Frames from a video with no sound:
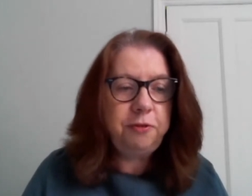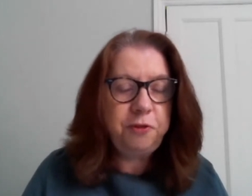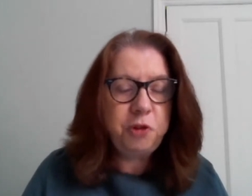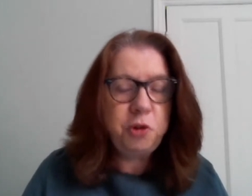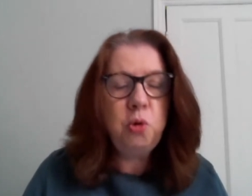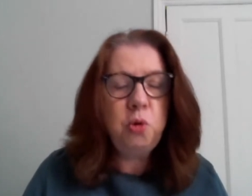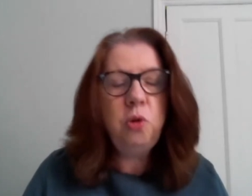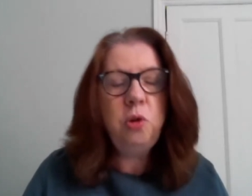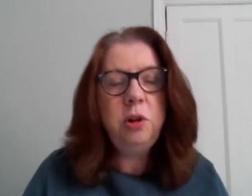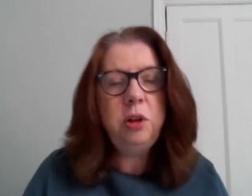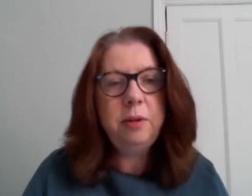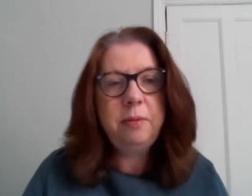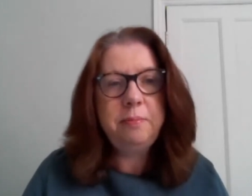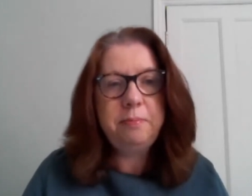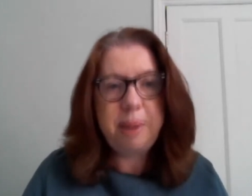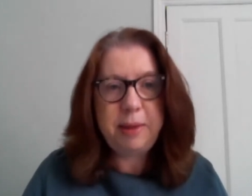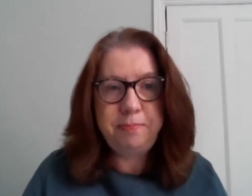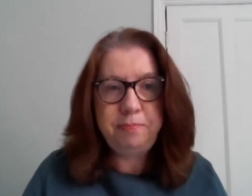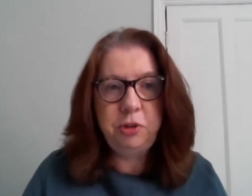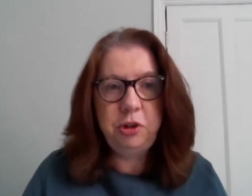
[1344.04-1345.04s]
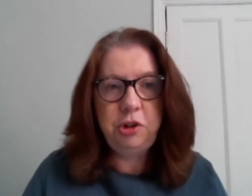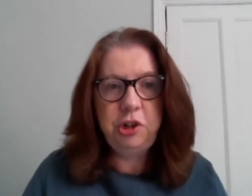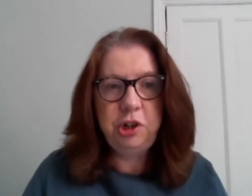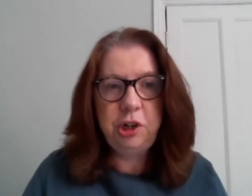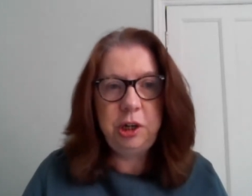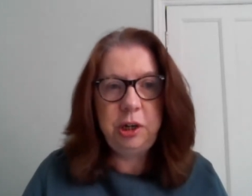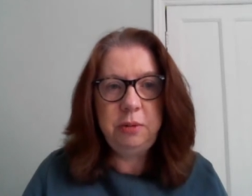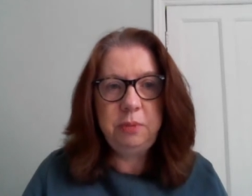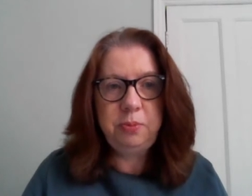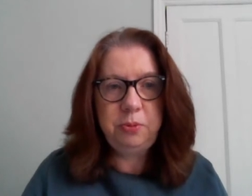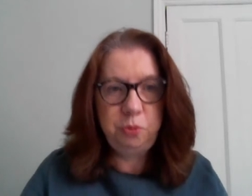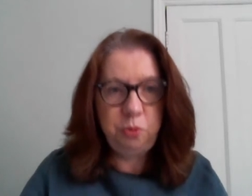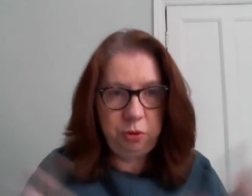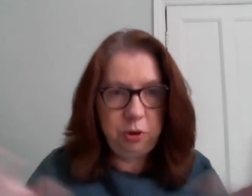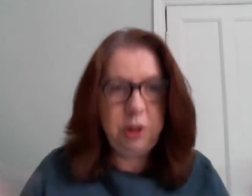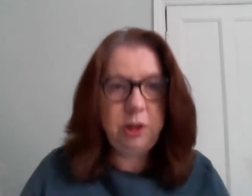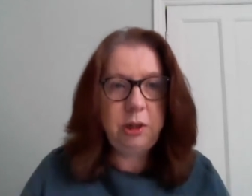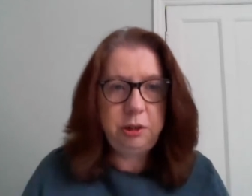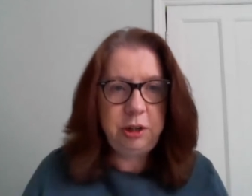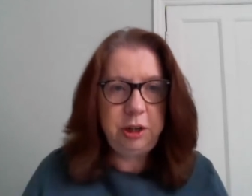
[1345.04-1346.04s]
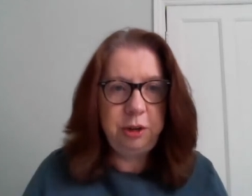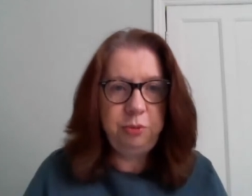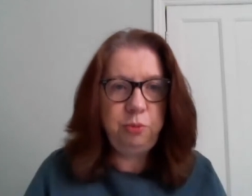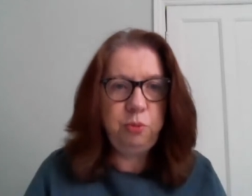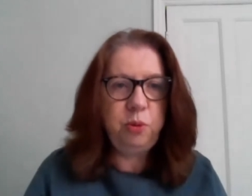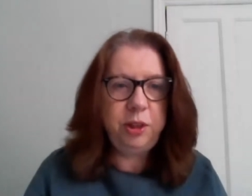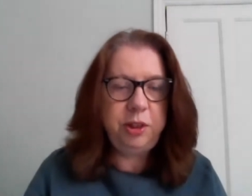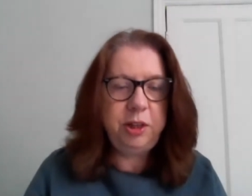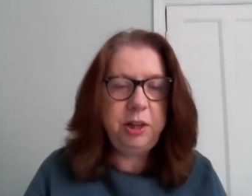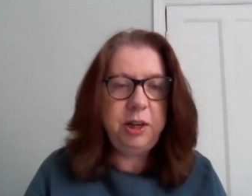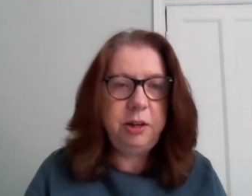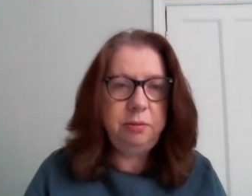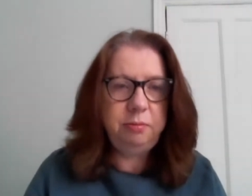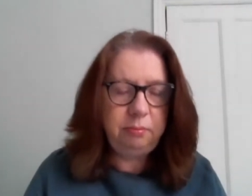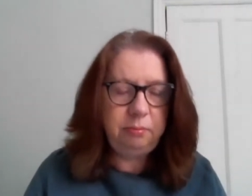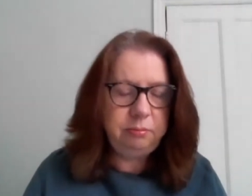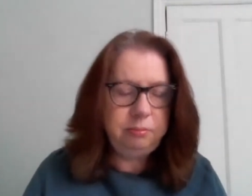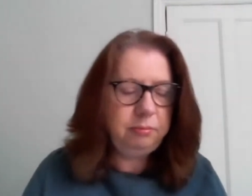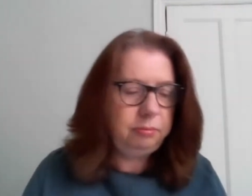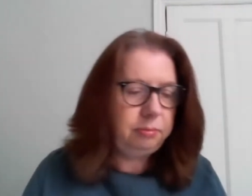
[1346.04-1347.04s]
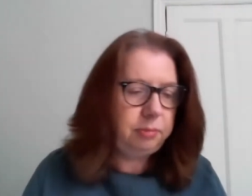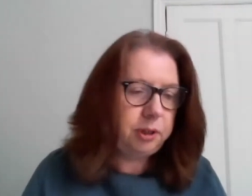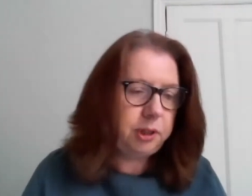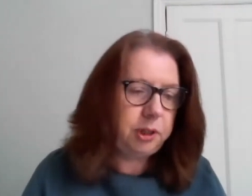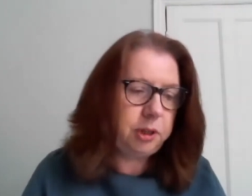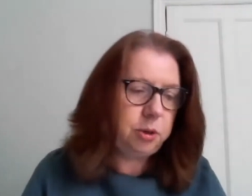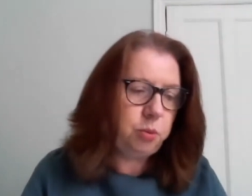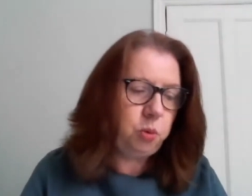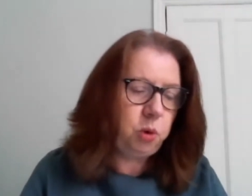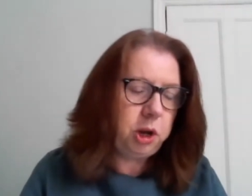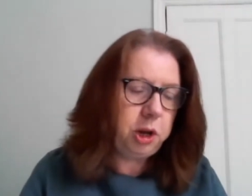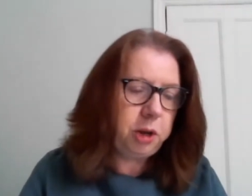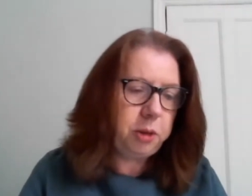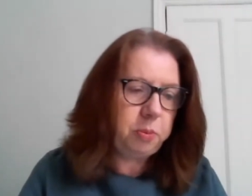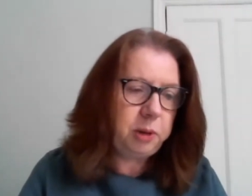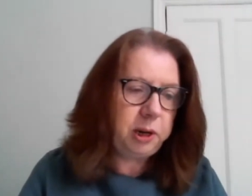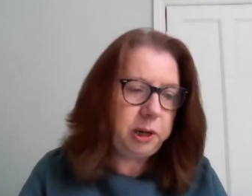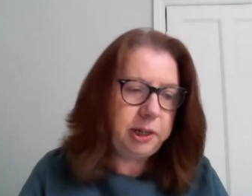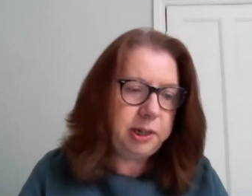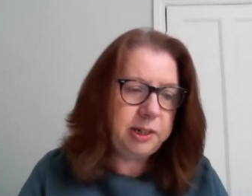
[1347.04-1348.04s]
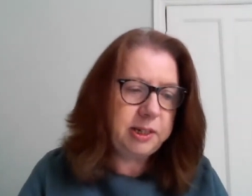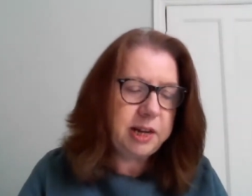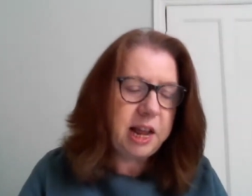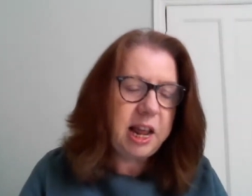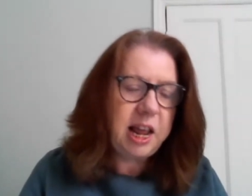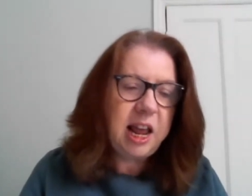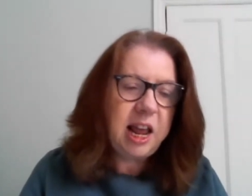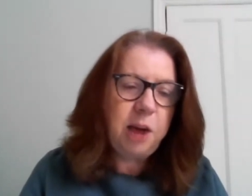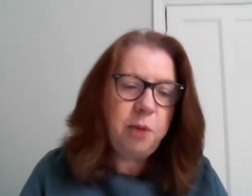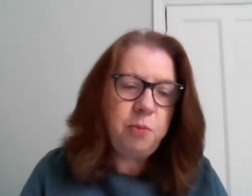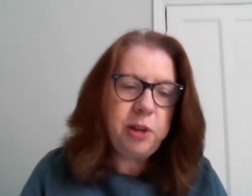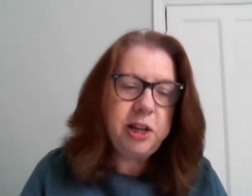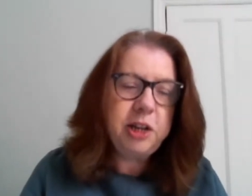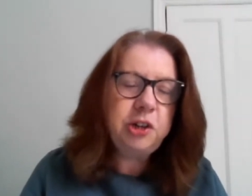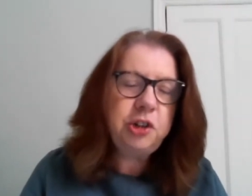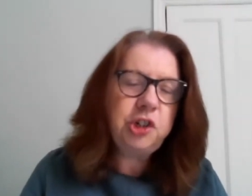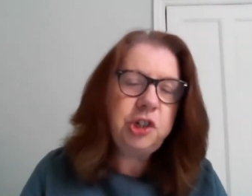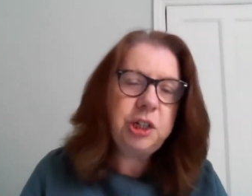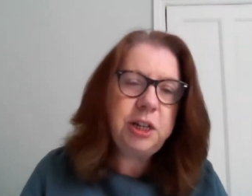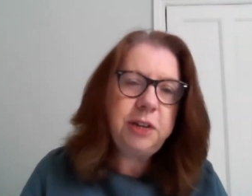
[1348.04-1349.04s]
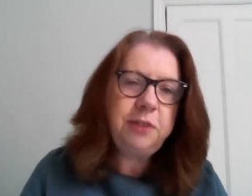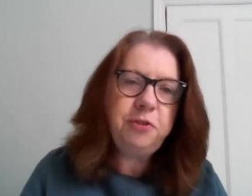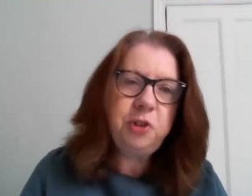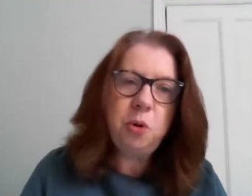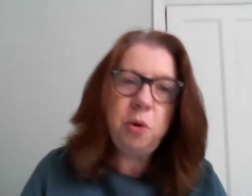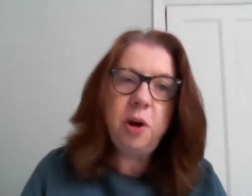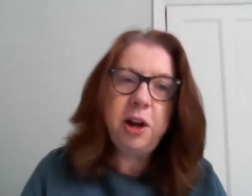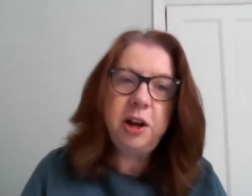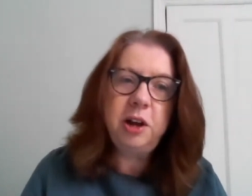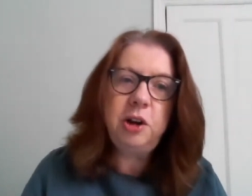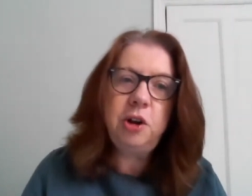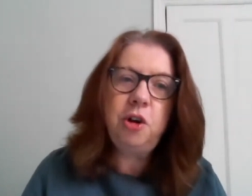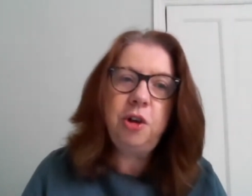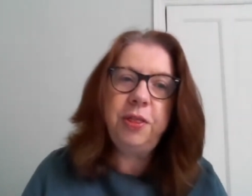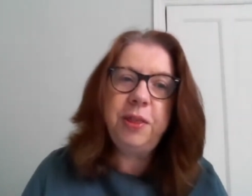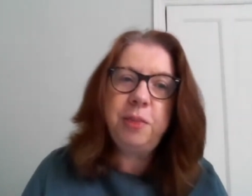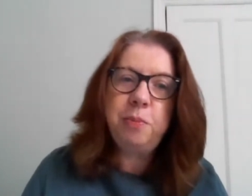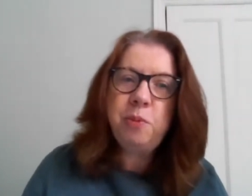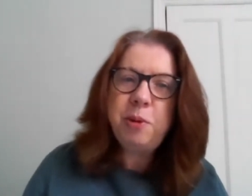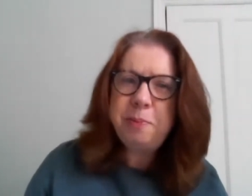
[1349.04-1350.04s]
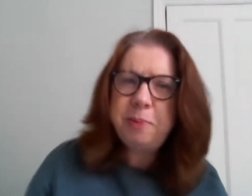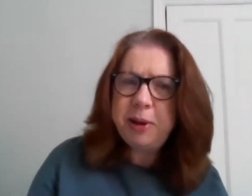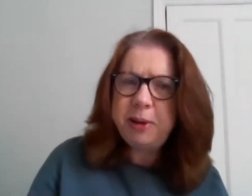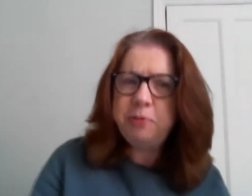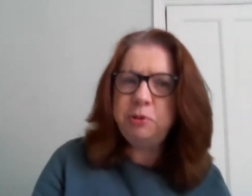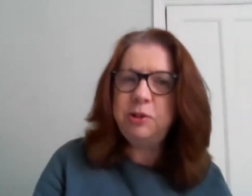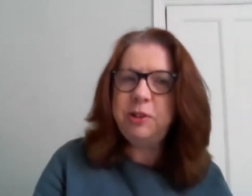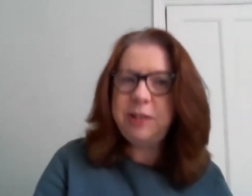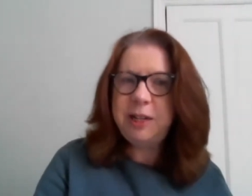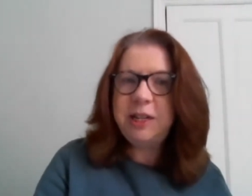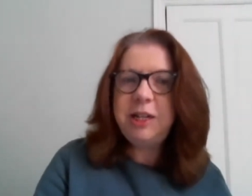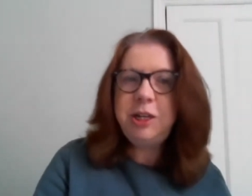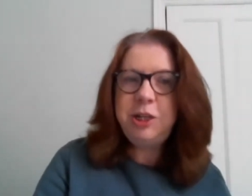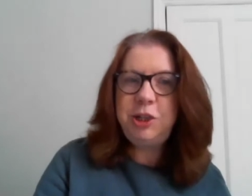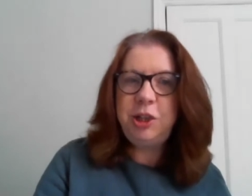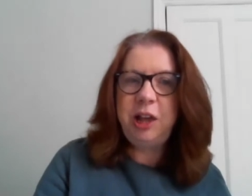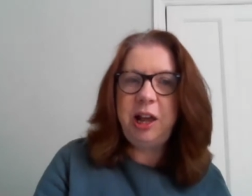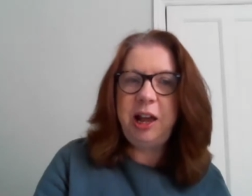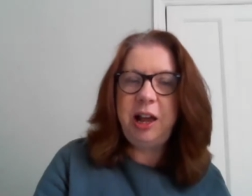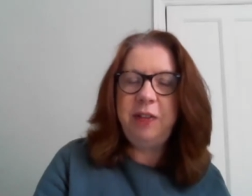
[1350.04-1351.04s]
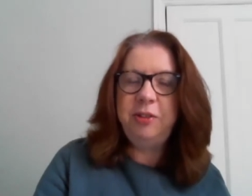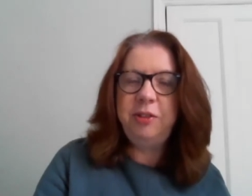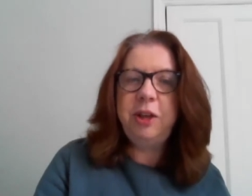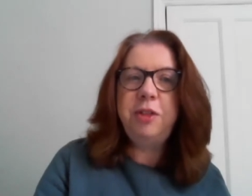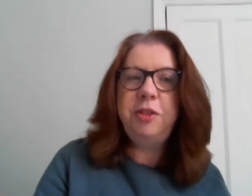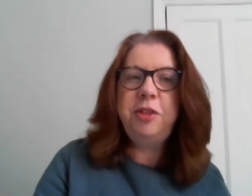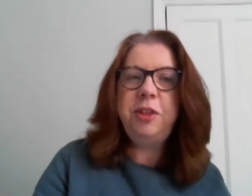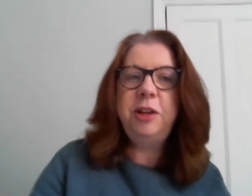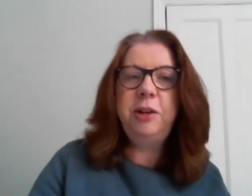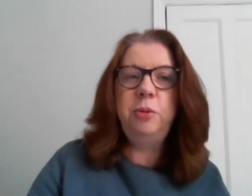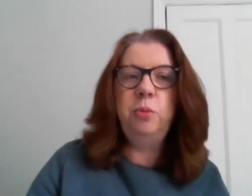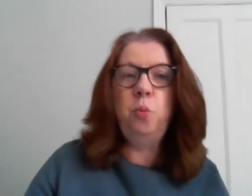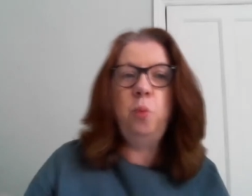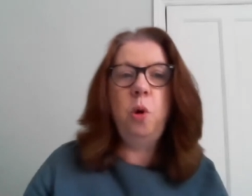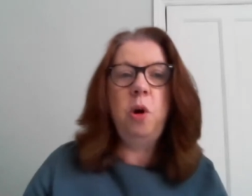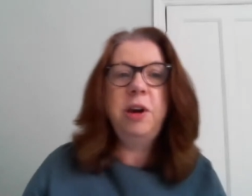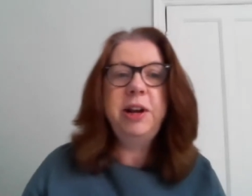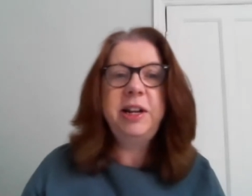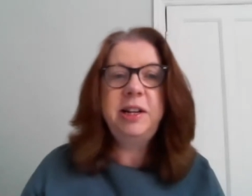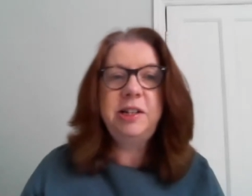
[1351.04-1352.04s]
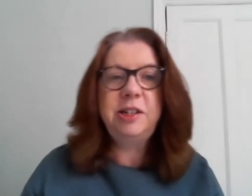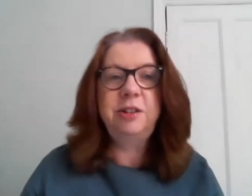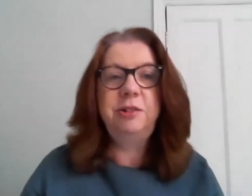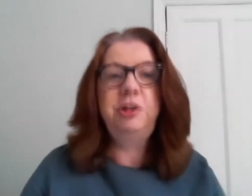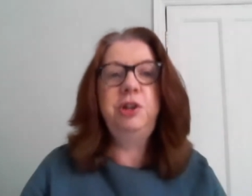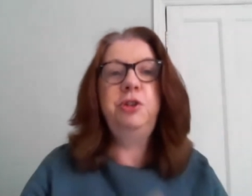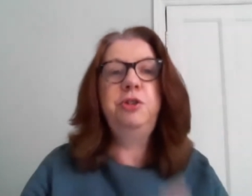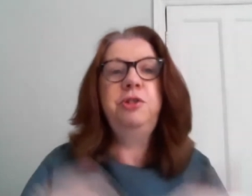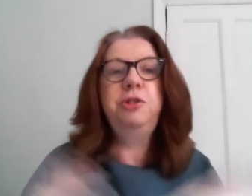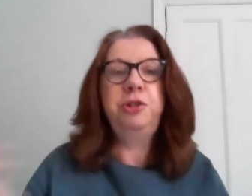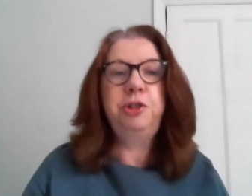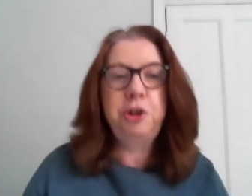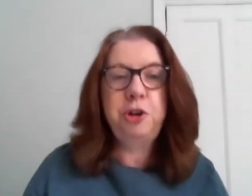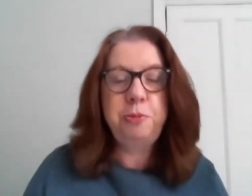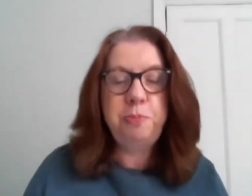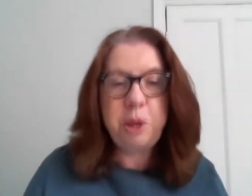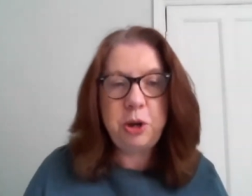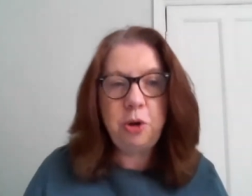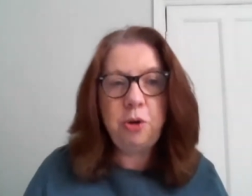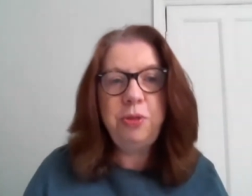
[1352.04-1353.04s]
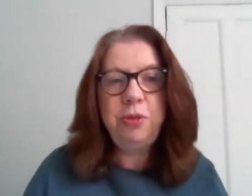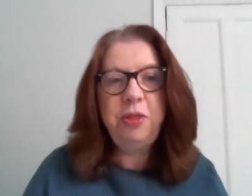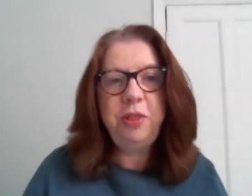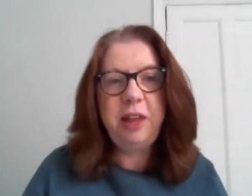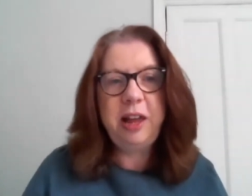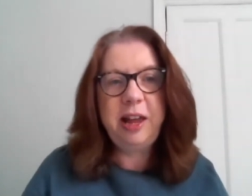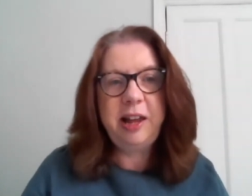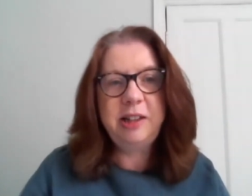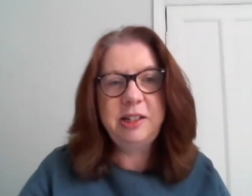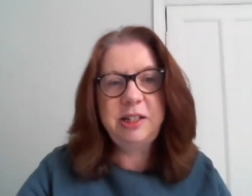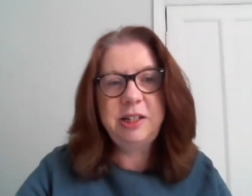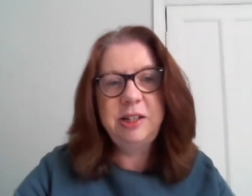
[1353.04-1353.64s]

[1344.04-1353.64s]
full membership, you know, within the workplace, and we achieved quite a lot. And then when people see that, they think wider, and you can go beyond that.